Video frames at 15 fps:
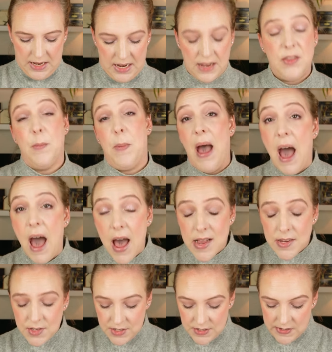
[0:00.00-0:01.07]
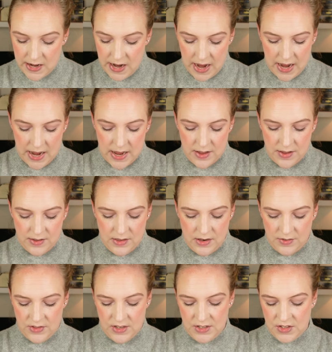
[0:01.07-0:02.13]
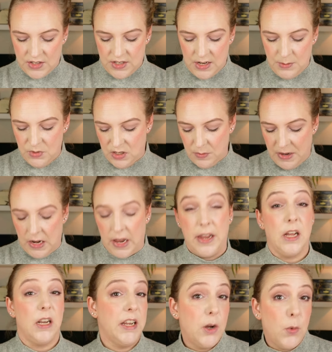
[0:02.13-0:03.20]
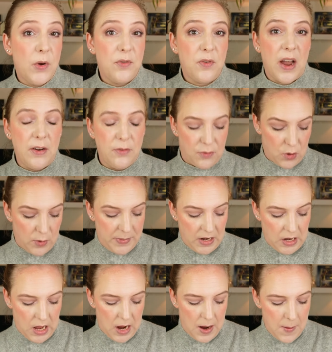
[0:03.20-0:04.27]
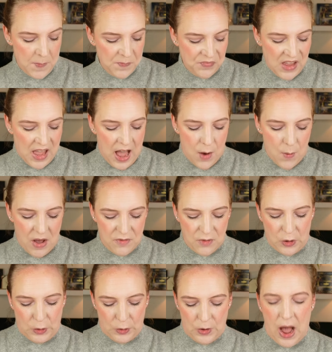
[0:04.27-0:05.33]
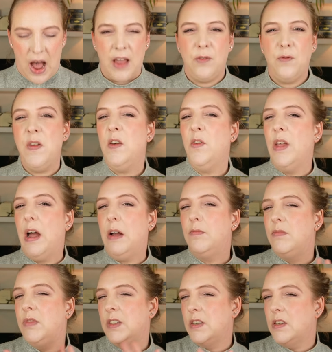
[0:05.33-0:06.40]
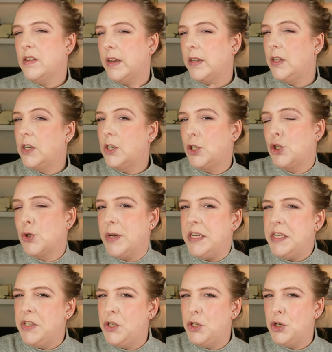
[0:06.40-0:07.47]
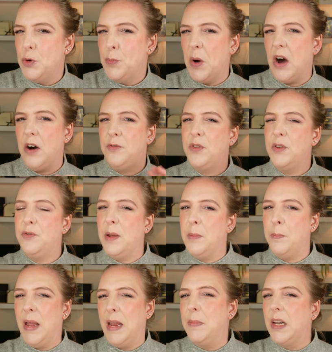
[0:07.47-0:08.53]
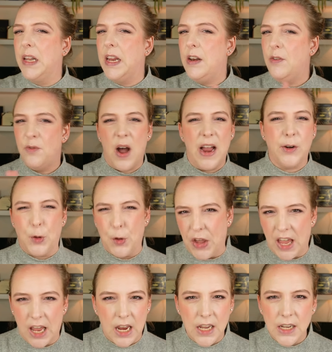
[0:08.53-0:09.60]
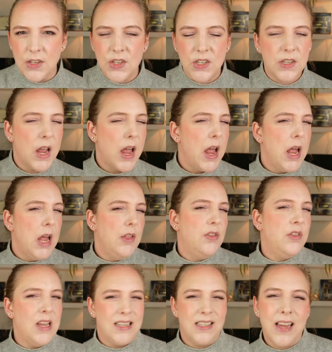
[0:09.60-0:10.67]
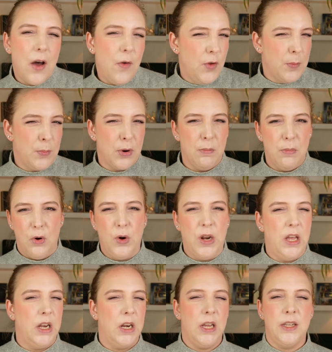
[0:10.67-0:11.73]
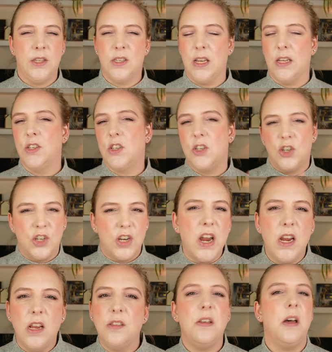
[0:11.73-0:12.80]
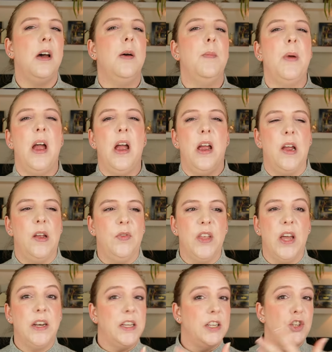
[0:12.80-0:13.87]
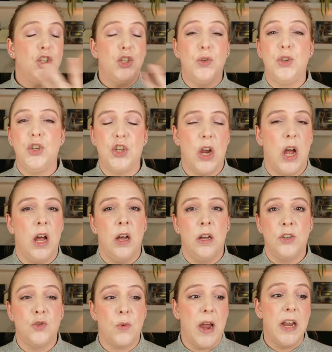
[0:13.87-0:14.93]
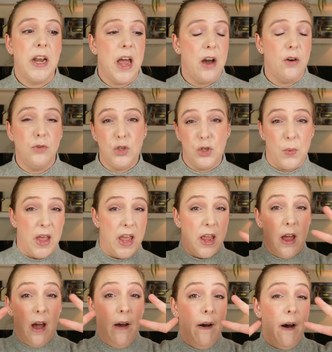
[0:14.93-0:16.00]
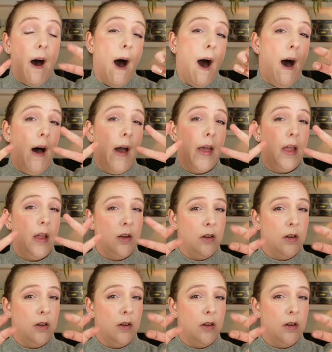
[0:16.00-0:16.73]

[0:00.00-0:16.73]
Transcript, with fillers: in the past, and this seems to be like a liquefied formula. However, I feel that this is like the Catrice dupe of the Maybelline Vinyl Inks. That's how they're promoted. It says to shake them and then it should sh uh, dry down to a high